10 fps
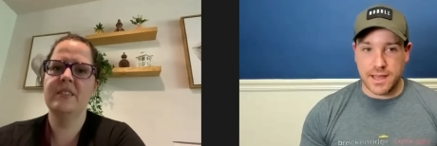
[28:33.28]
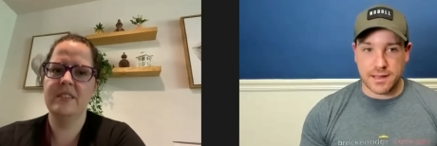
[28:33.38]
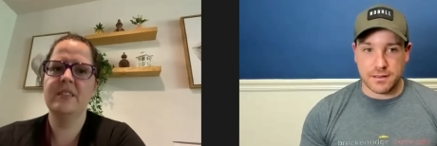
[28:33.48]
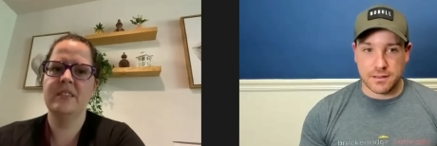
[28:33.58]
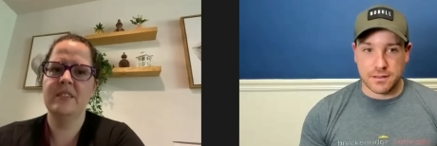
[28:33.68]

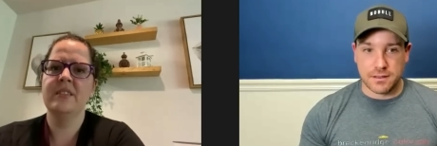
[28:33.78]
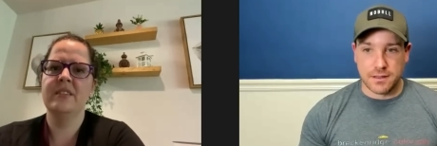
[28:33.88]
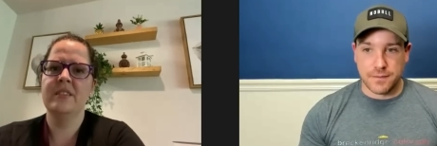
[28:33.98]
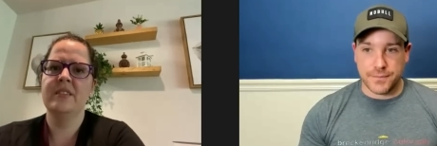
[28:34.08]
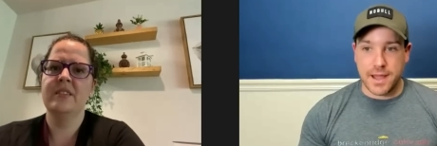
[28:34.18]
Speaker 1: that,
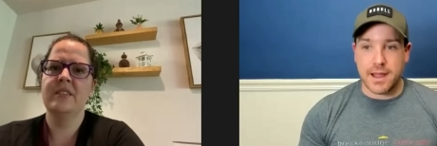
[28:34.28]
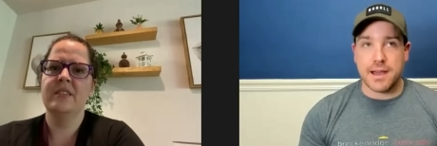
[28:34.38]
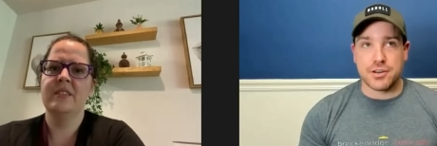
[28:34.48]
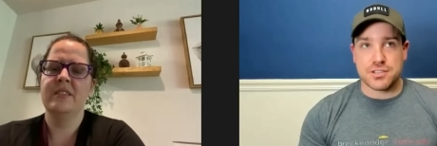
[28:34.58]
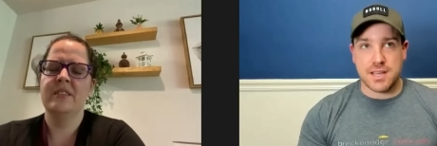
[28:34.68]
I, I
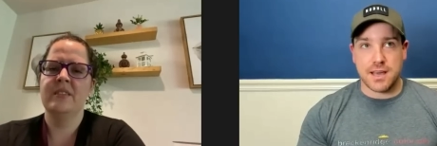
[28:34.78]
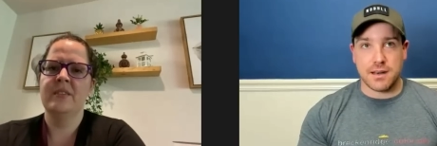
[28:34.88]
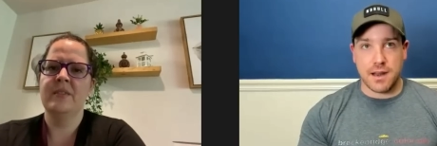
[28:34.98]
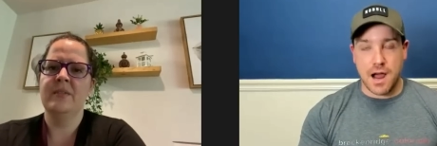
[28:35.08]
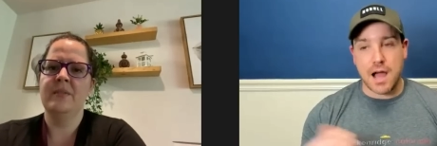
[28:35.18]

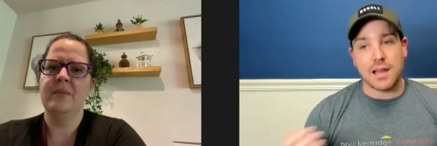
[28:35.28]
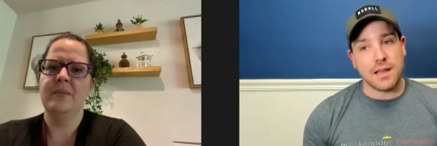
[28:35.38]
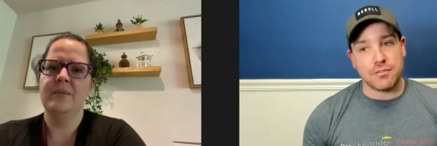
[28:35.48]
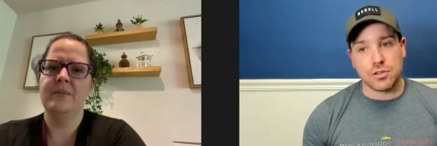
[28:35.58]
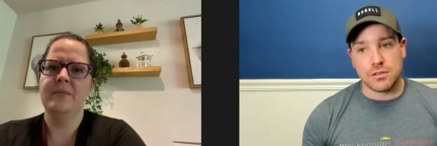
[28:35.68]
understand at a high
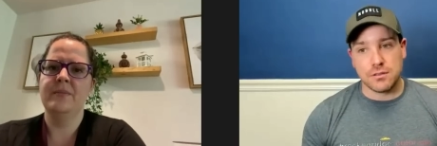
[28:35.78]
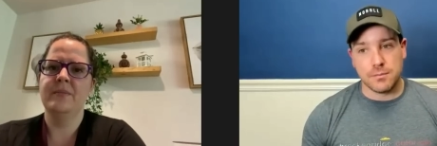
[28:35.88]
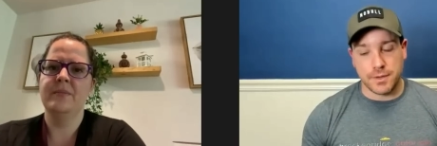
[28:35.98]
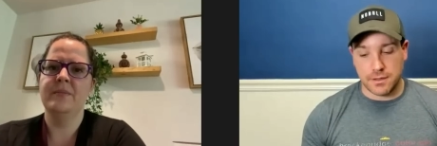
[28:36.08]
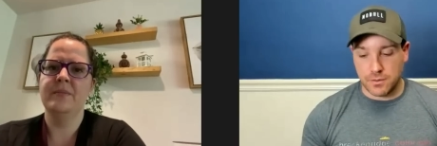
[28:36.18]
level,
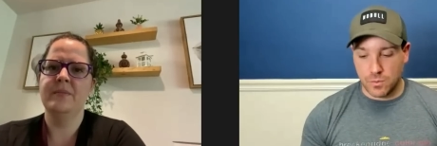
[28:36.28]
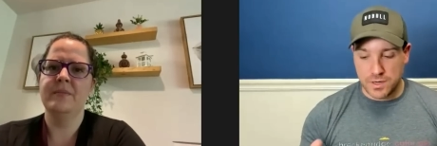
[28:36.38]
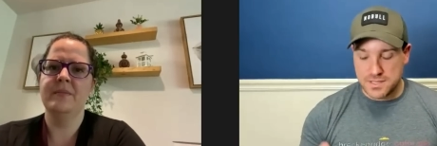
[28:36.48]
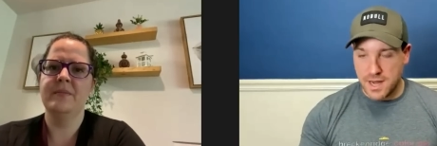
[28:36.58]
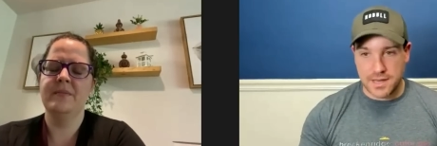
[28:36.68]
but
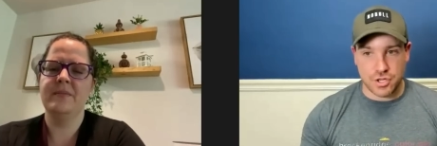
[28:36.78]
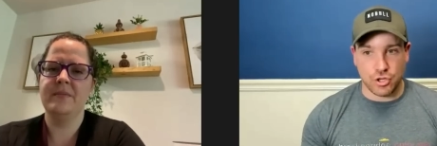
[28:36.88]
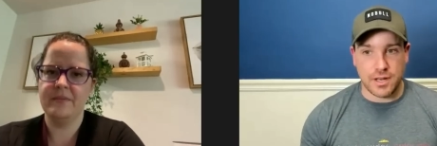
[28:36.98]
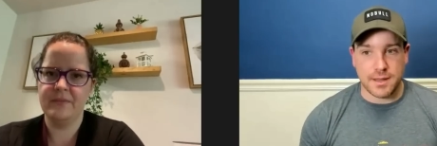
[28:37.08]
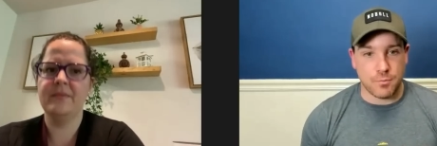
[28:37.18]
what does that actually
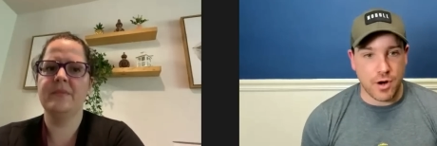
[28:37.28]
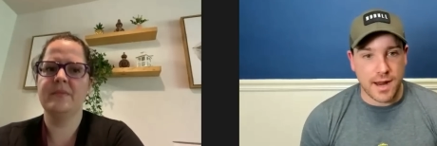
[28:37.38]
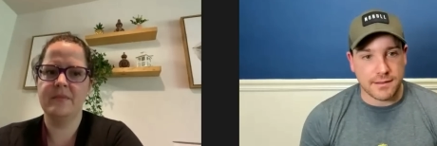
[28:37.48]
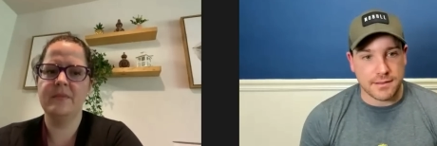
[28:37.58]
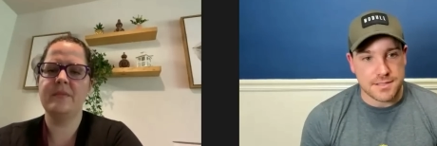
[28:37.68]
look like in
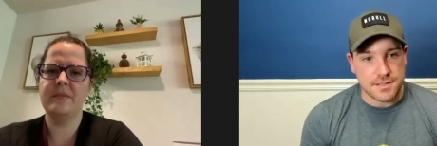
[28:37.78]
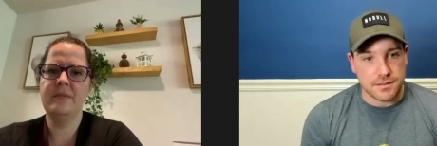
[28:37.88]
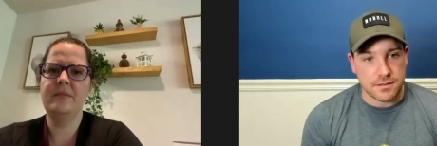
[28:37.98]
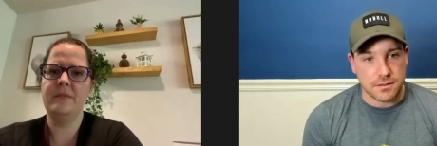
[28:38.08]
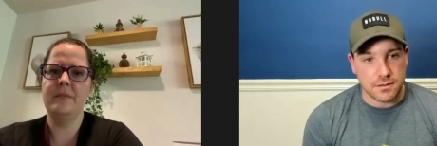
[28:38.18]
practice?
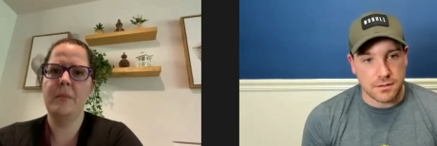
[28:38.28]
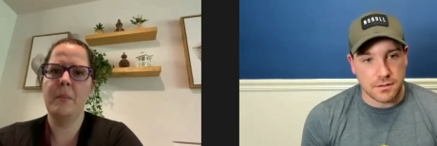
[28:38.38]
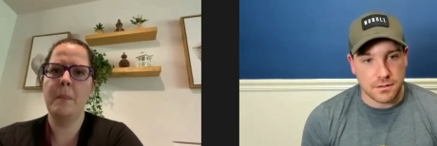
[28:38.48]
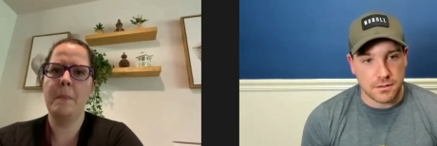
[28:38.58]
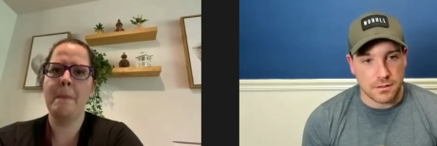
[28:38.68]

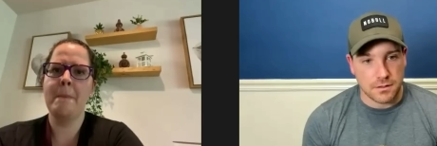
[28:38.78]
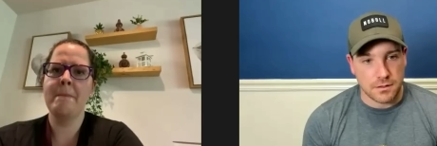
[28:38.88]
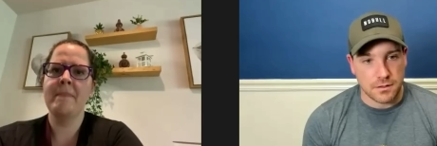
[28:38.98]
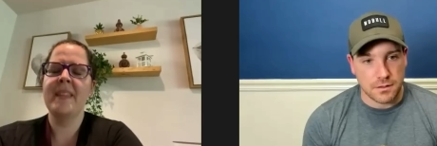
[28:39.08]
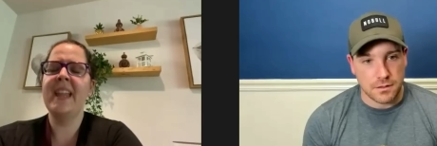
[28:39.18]

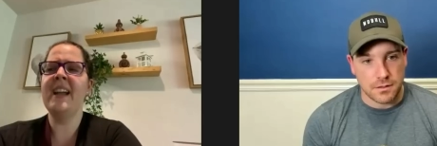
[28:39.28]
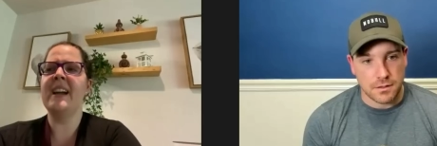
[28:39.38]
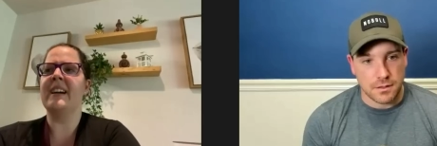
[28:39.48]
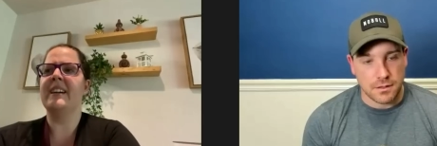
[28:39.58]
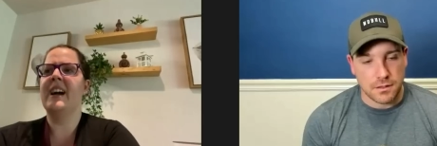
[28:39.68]

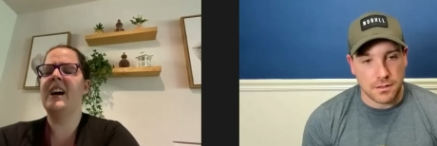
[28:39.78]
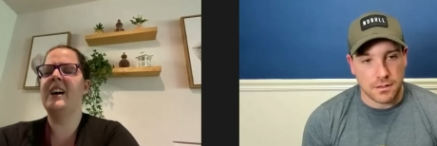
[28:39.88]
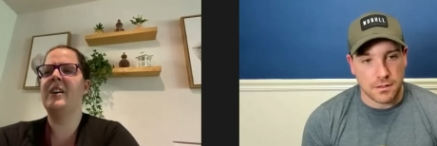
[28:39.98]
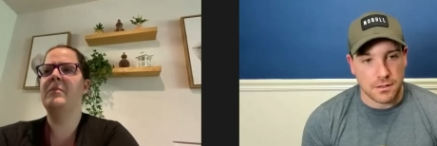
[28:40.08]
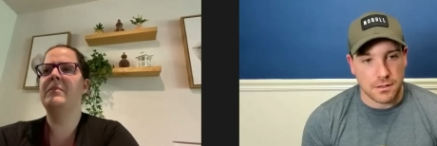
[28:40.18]
Speaker 2: Yeah.
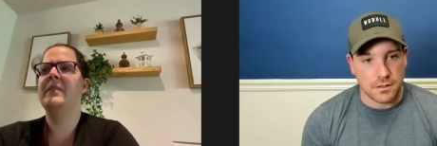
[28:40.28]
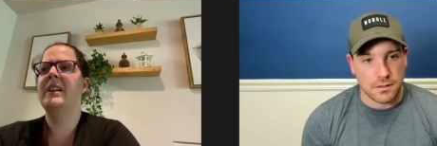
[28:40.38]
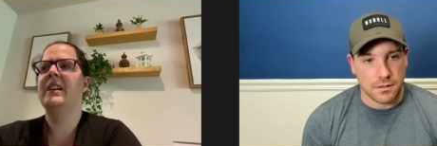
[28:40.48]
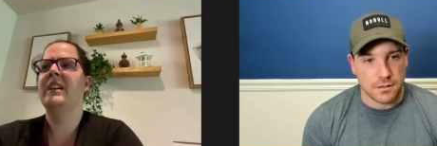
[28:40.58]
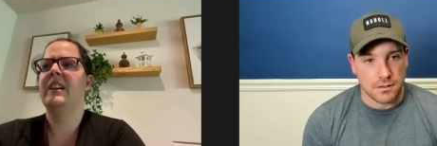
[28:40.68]
Um,
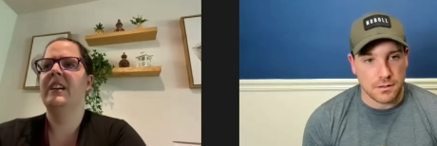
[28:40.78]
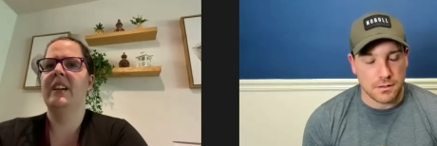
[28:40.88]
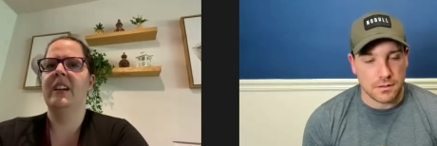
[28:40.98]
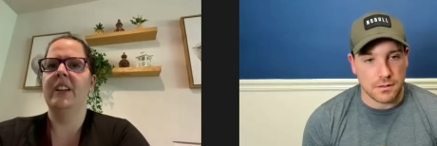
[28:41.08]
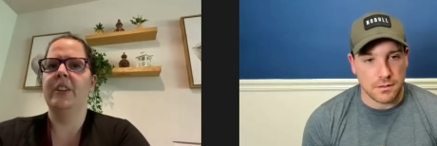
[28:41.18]

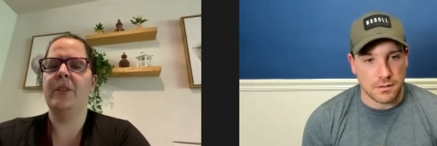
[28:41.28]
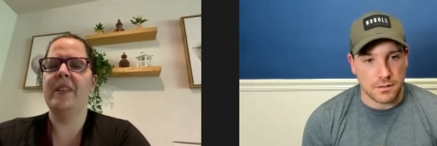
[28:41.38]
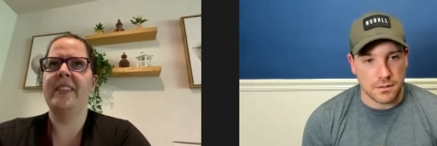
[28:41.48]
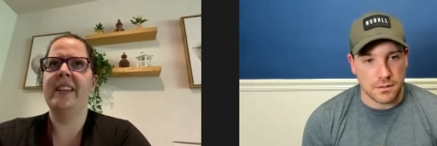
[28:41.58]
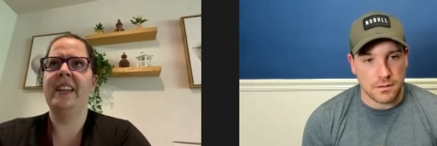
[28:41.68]
so I
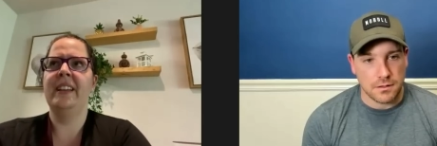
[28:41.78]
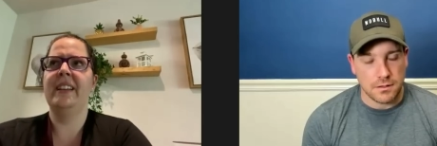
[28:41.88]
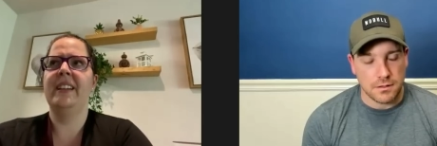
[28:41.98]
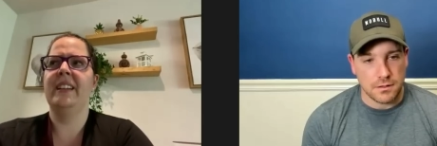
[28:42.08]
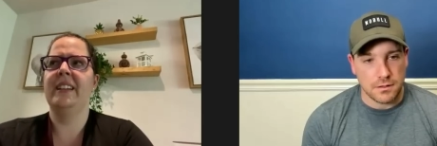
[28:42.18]
think it,
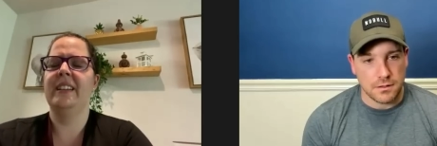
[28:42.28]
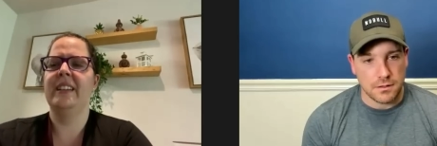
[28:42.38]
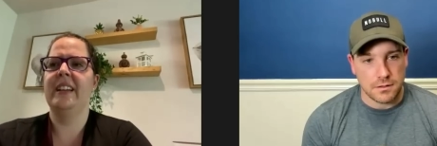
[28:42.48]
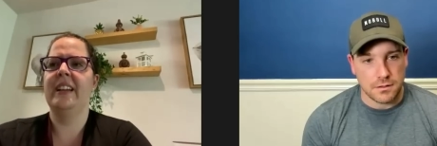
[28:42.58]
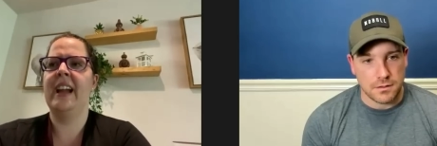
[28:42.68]

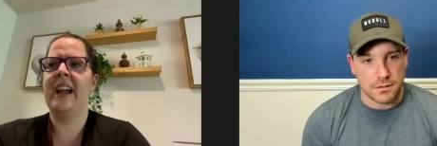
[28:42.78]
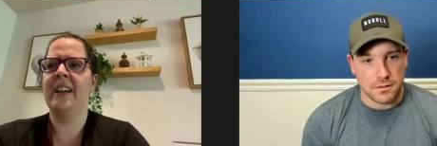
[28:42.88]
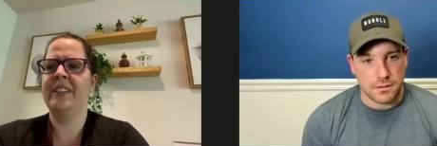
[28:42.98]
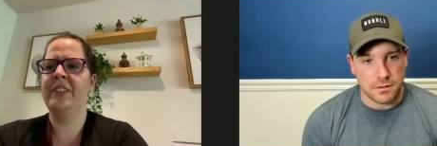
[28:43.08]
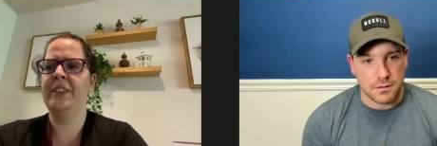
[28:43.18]
it
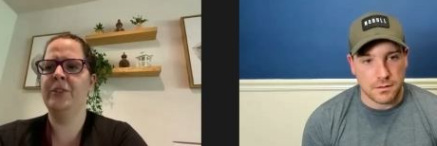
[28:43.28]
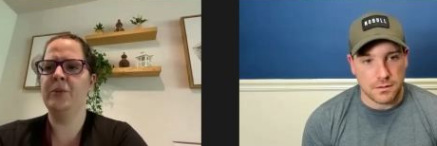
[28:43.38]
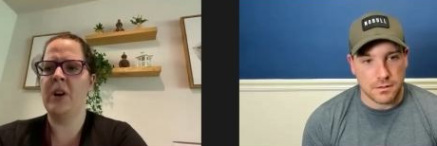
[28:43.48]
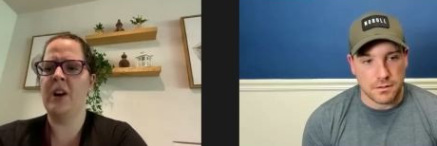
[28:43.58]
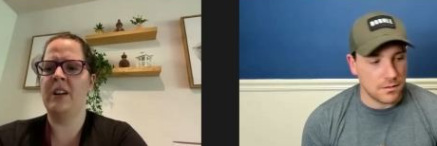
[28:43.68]
has to
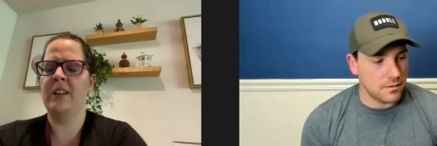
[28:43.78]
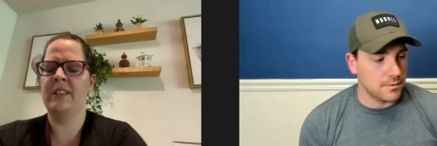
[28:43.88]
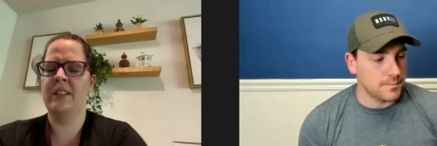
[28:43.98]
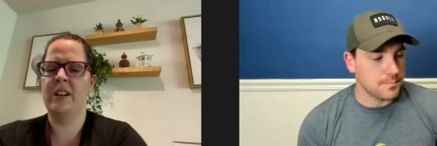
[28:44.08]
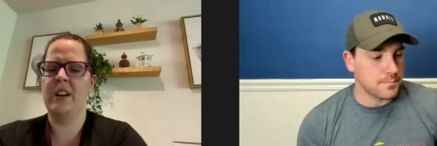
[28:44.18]
draw
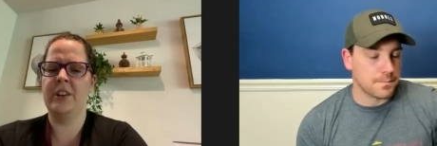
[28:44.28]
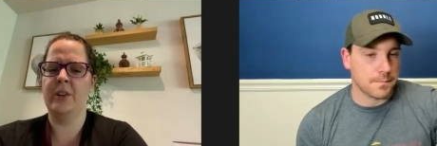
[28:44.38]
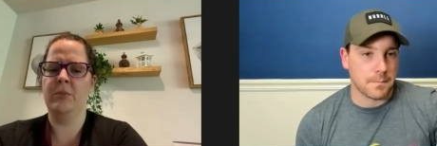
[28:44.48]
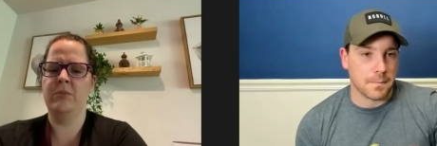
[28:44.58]
on a,